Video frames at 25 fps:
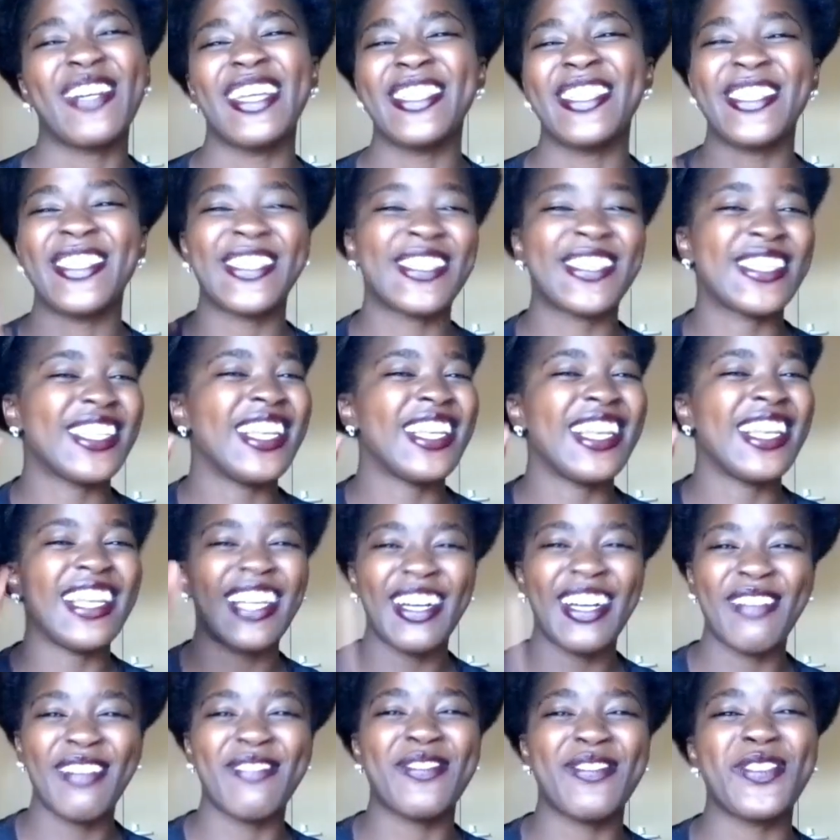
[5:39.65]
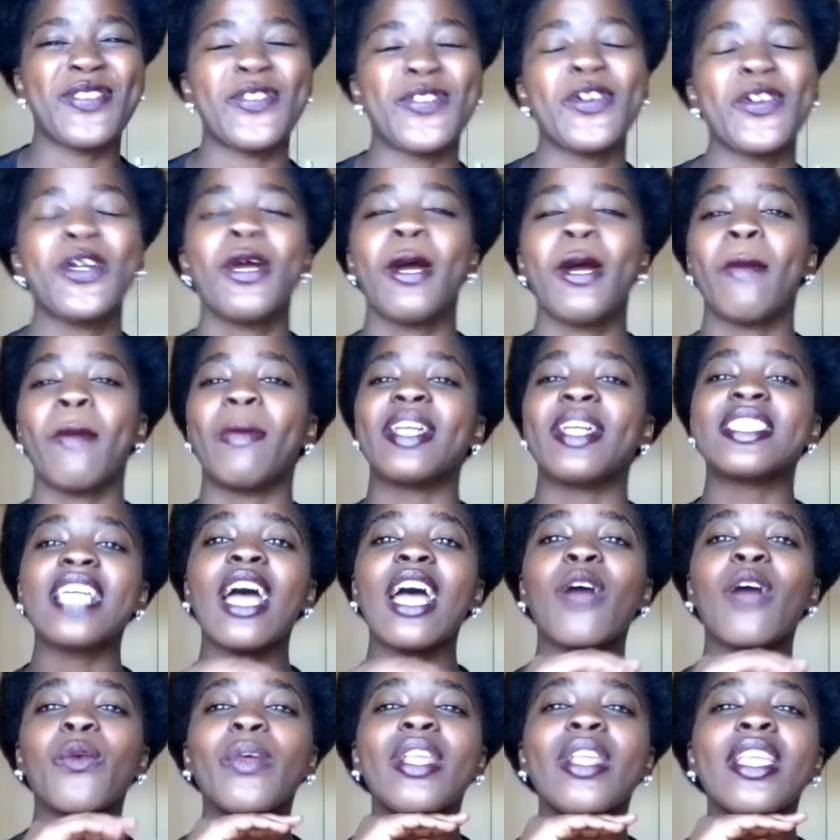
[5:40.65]
I still love you, but
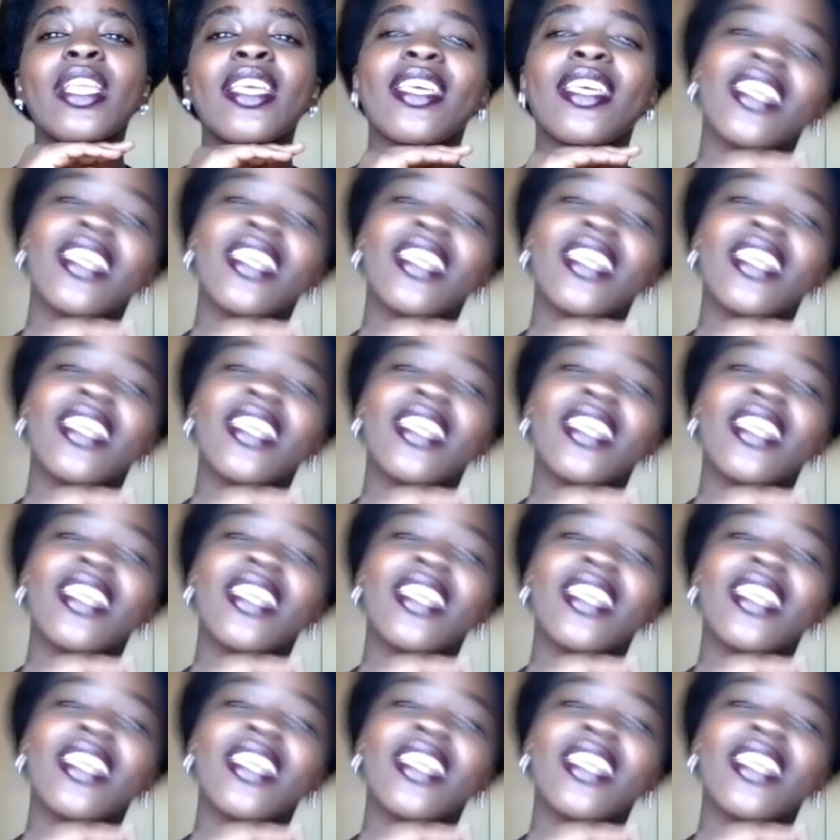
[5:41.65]
I will